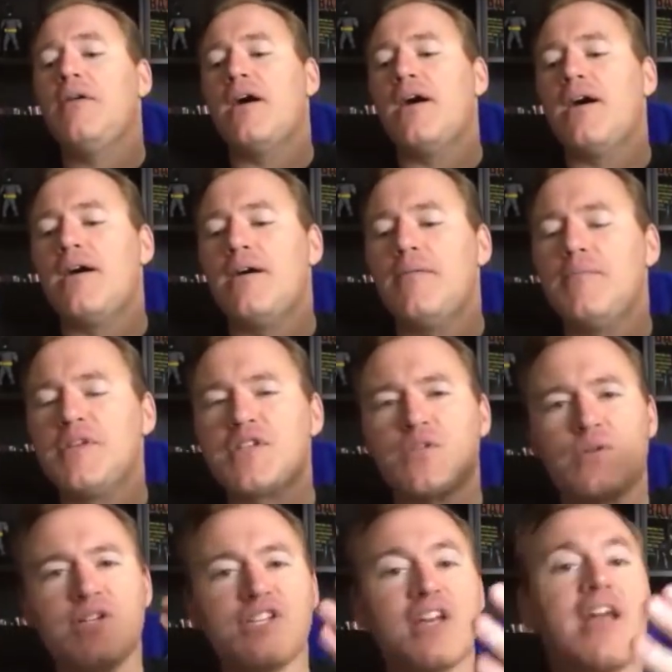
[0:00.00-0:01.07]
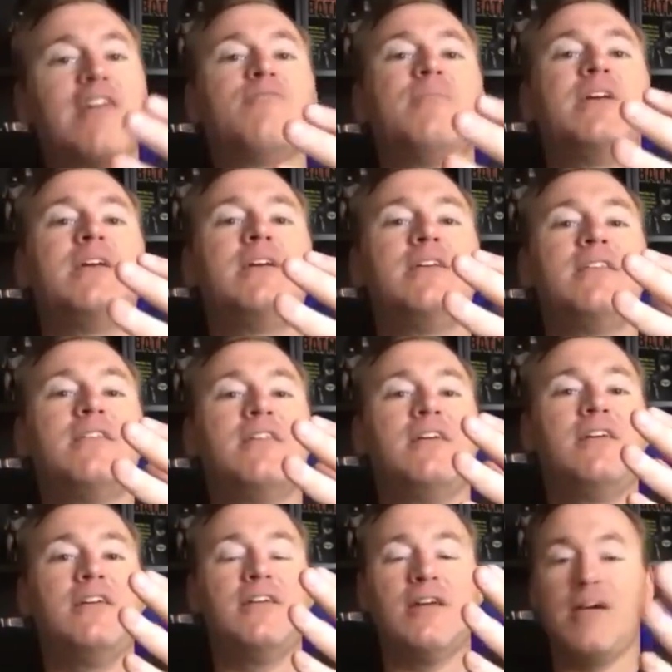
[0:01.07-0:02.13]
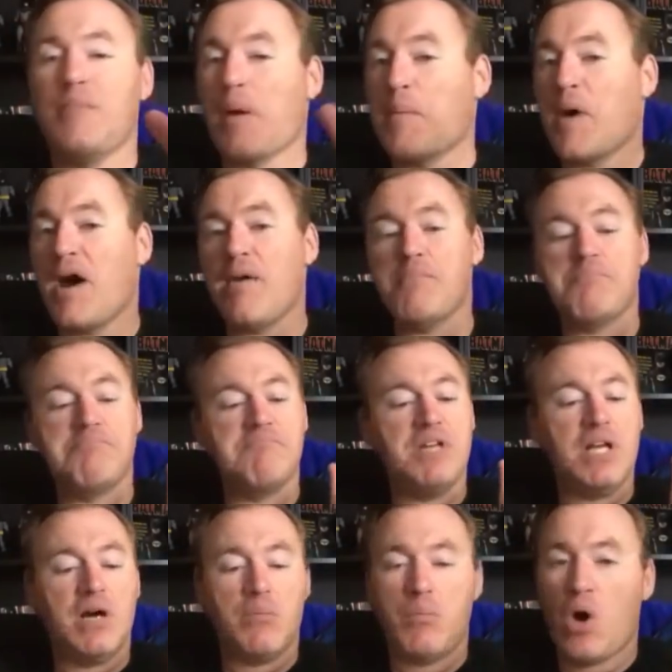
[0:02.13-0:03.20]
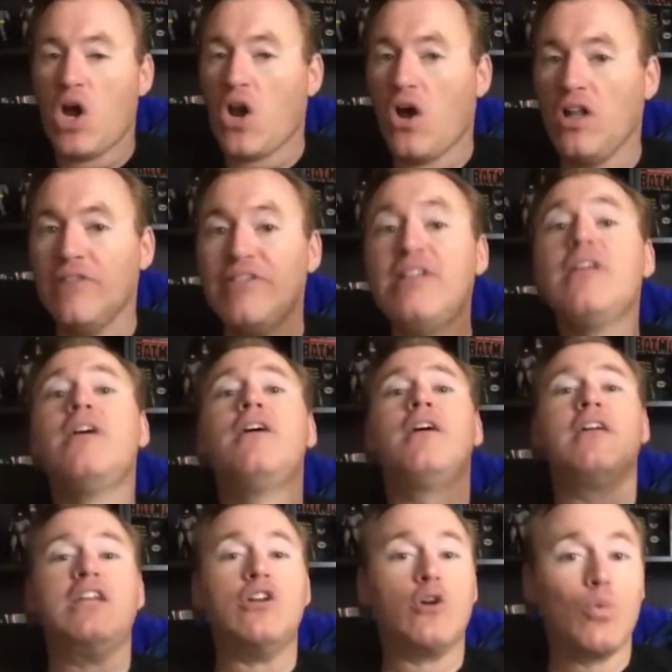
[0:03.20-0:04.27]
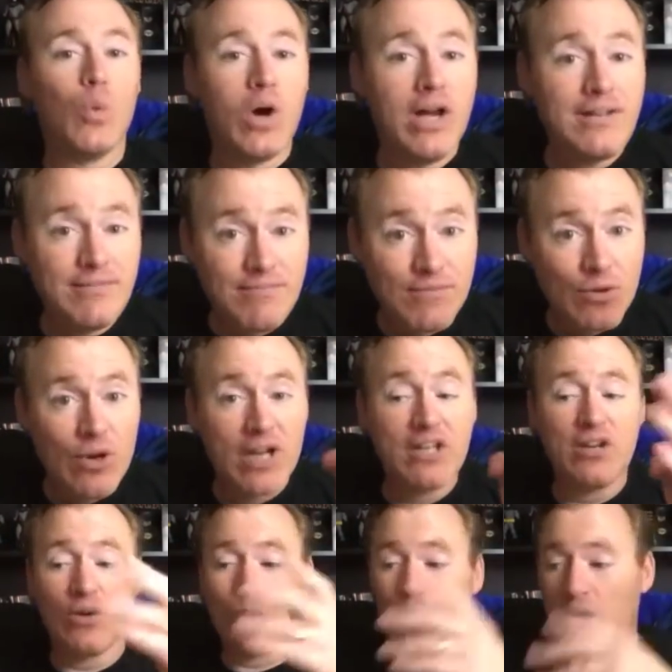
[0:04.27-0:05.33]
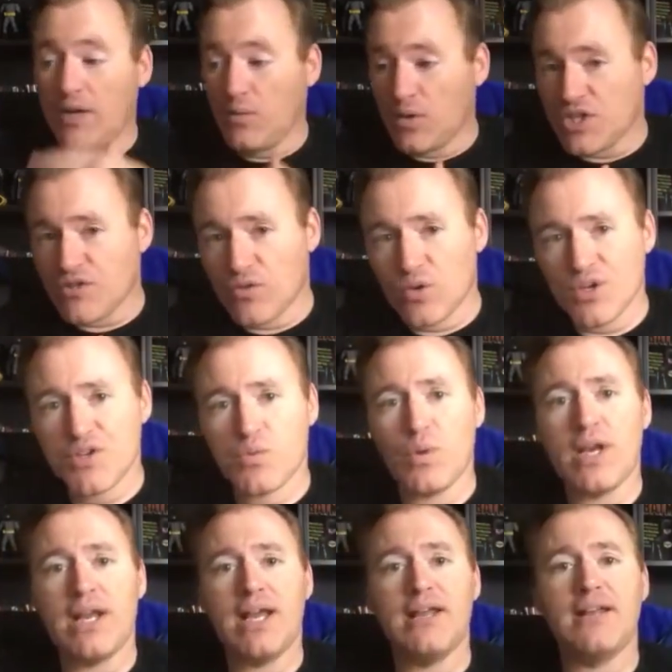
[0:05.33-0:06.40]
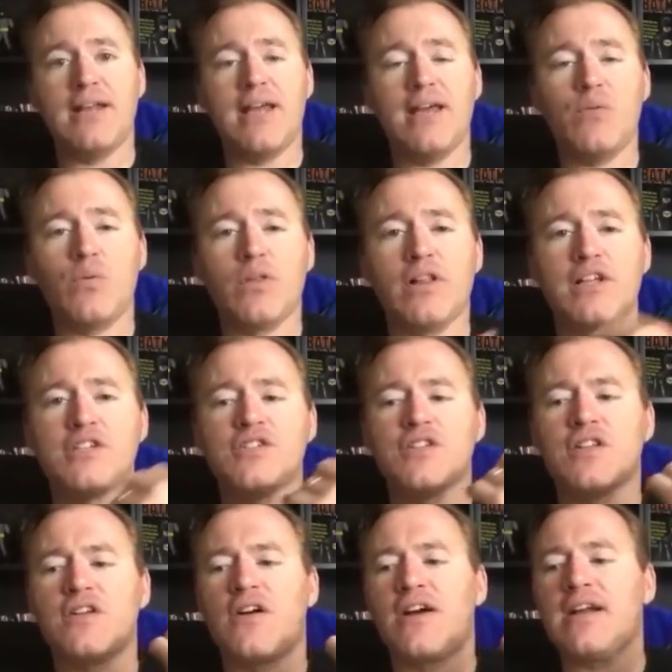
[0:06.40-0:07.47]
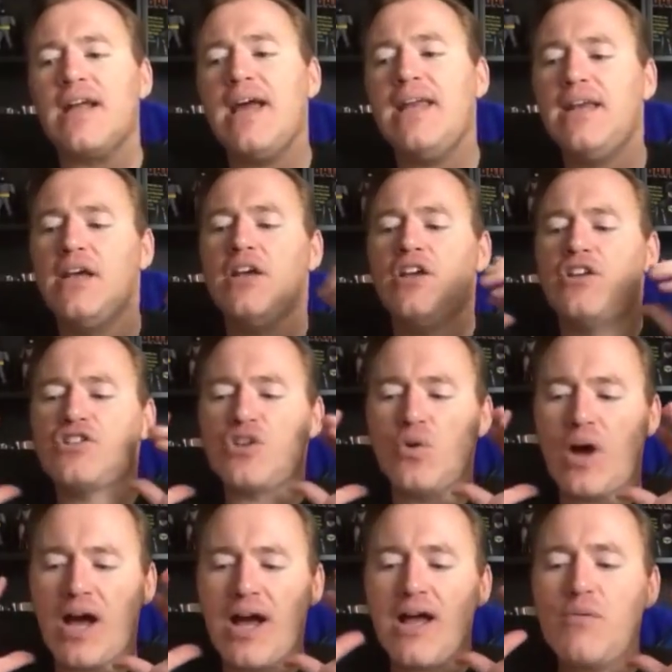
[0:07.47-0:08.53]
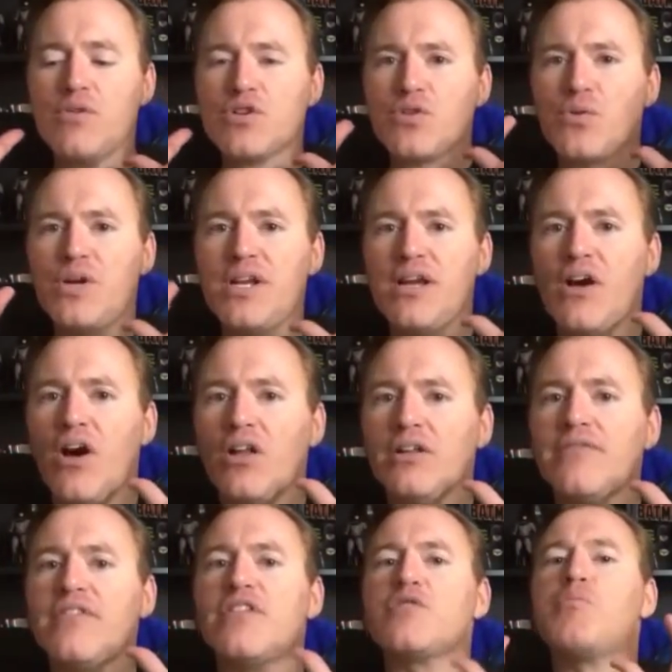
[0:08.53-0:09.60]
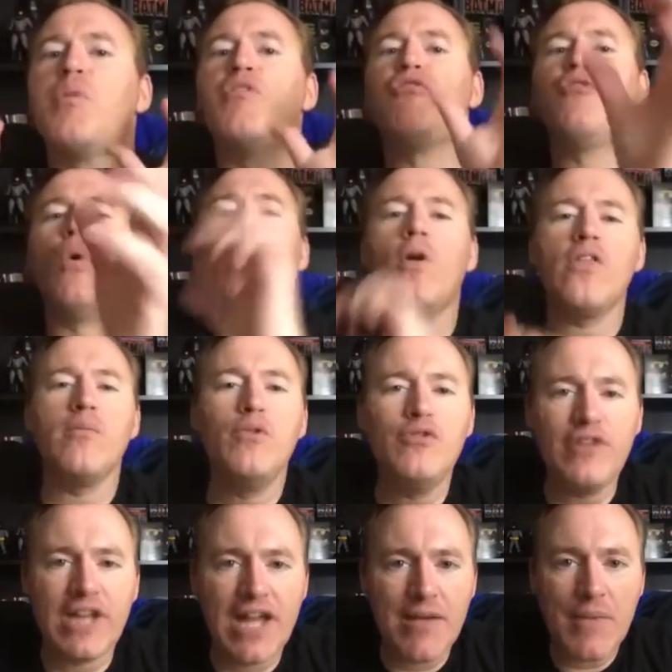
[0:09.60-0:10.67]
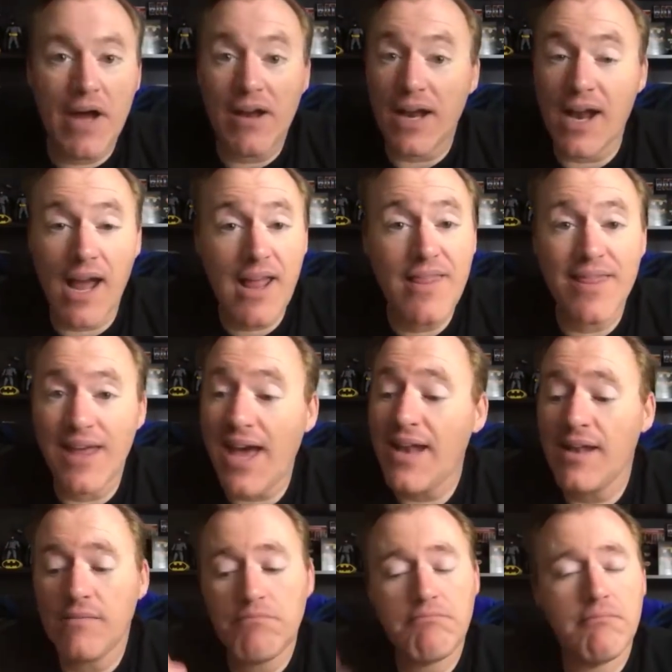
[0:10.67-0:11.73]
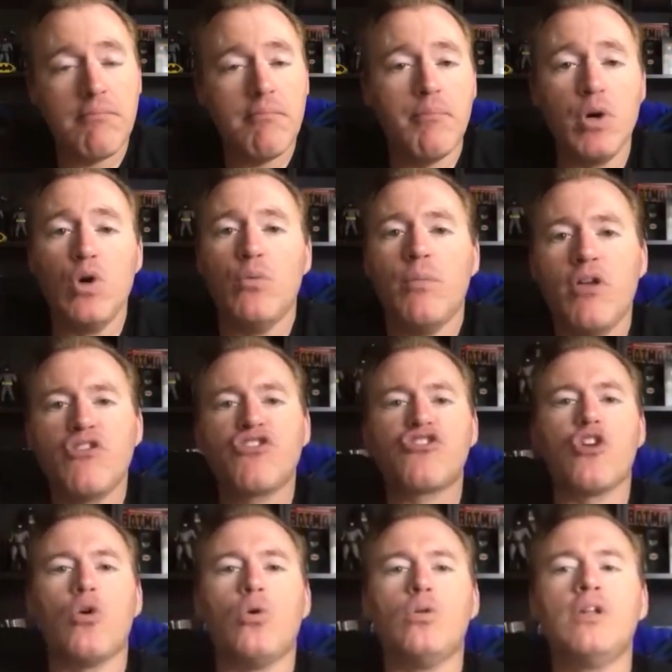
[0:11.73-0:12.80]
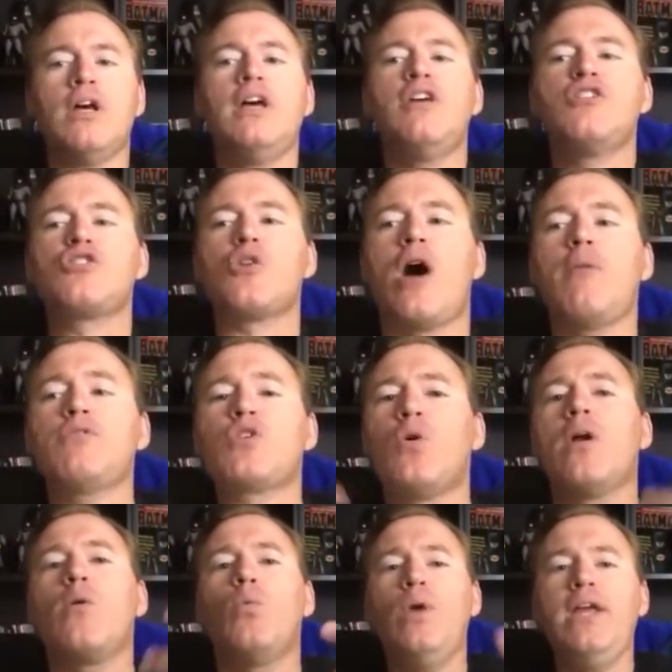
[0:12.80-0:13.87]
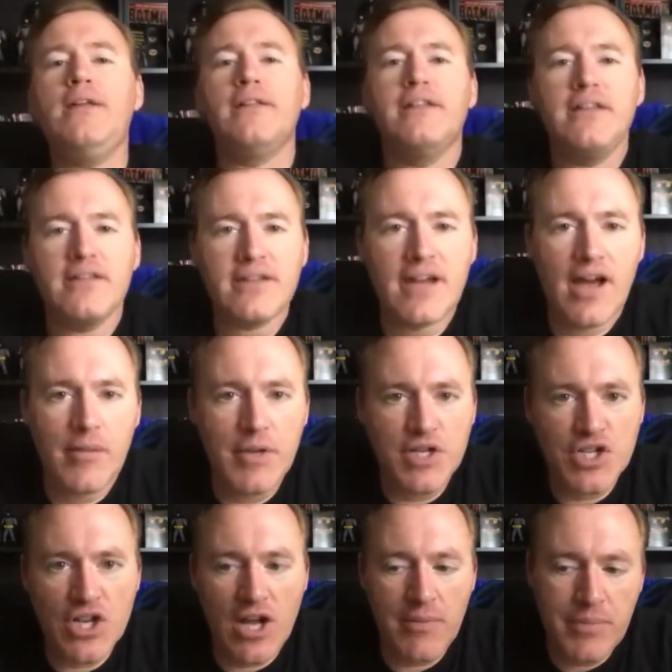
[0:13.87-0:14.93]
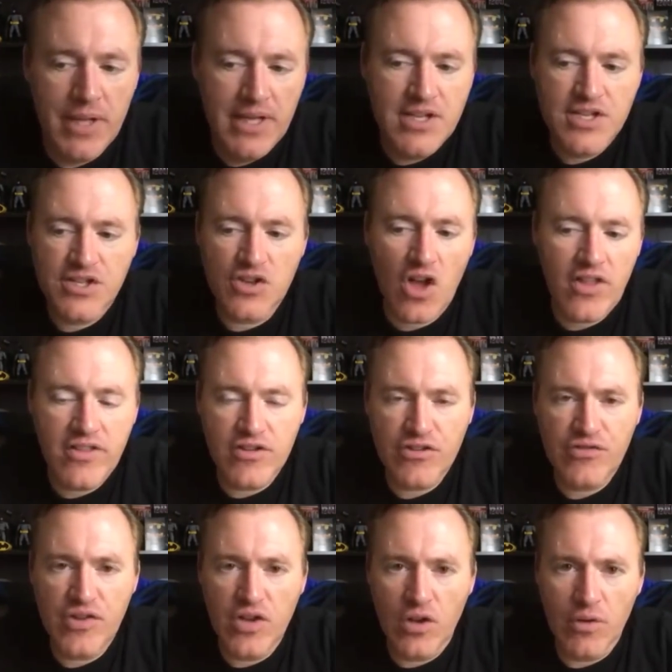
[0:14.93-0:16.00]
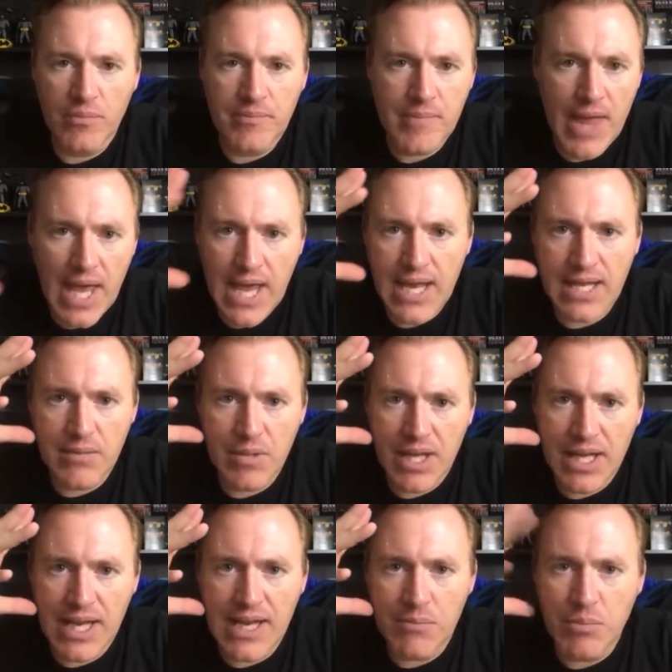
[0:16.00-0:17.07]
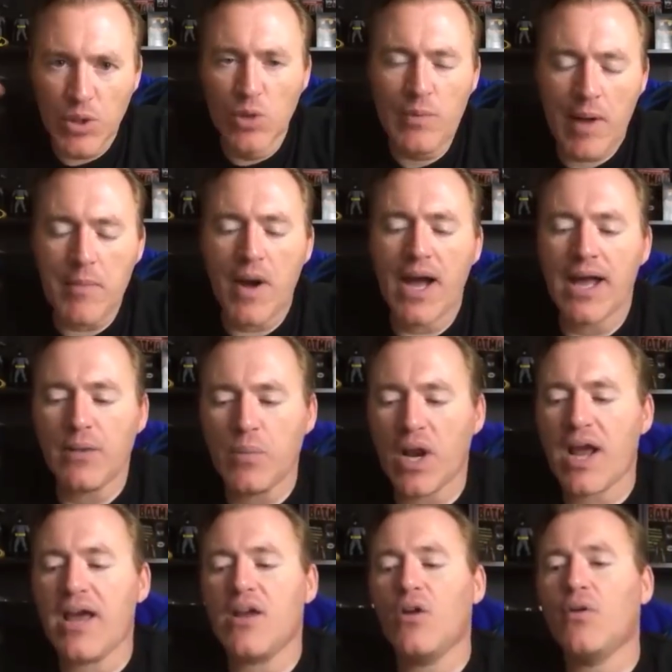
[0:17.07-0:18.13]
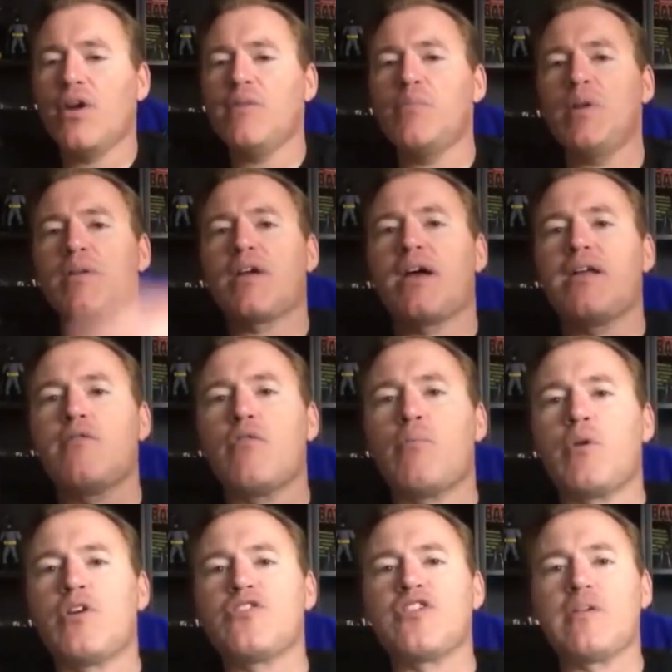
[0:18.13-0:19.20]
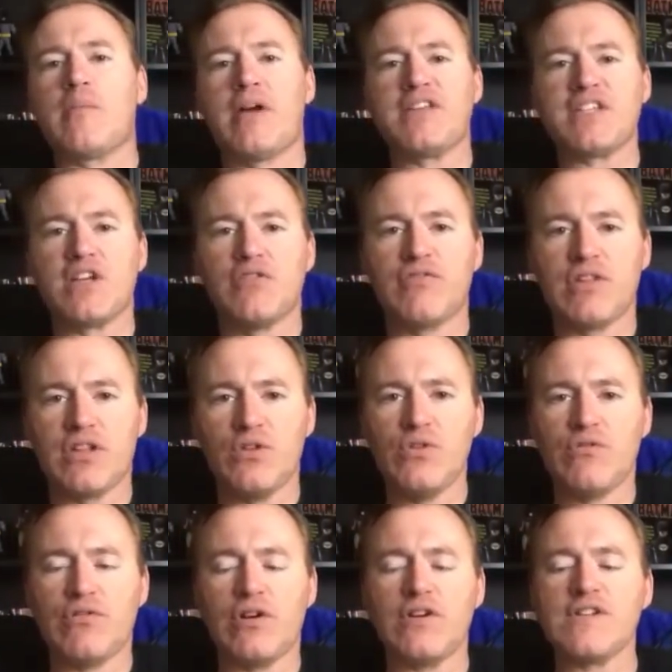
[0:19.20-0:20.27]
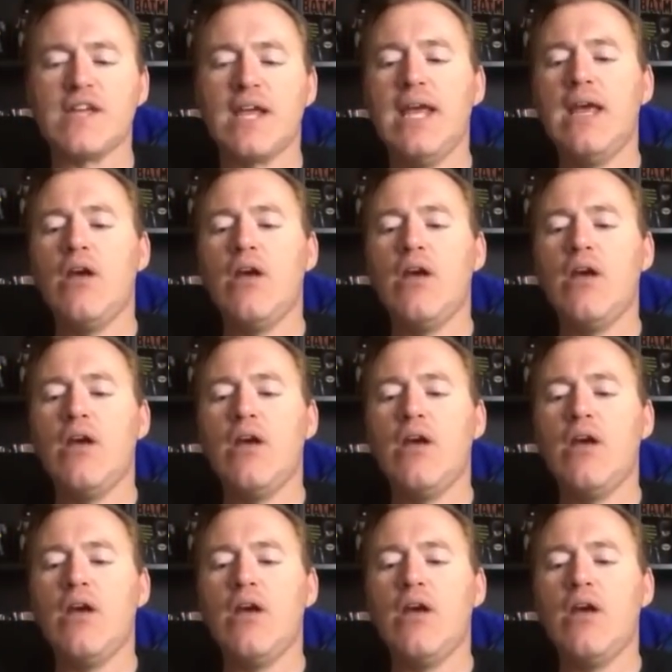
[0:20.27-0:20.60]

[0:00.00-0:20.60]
Uh, Miss Teresa gave me the, and my mom, you know, bought all of it. Year One, read Year One, which of course went hand in hand with Legends of the Dark Knight. So I was reading all of this before the movie came out, and I that, boom, sold. So I was going weekly to the comic shop, saw this film, and it, and it blew my mind, but I had already been kind of immersing myself in the universe.